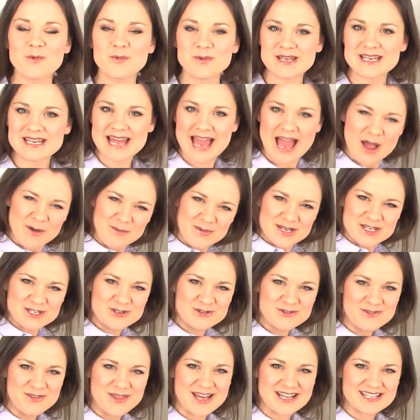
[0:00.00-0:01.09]
we
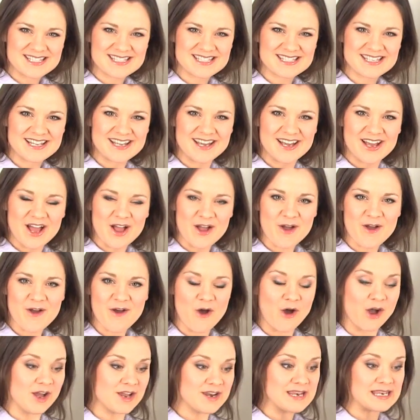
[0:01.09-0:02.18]
do this
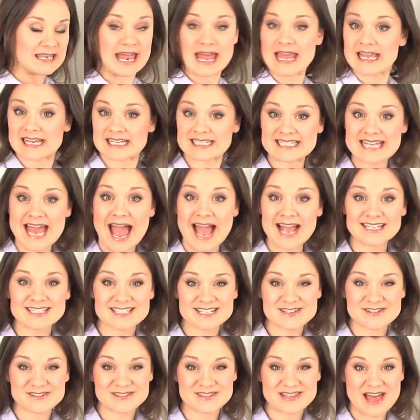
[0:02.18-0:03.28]
on like a
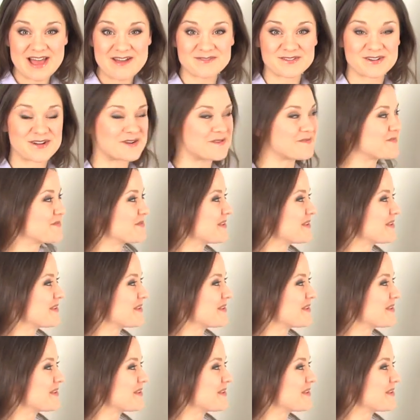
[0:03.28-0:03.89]
tactical level.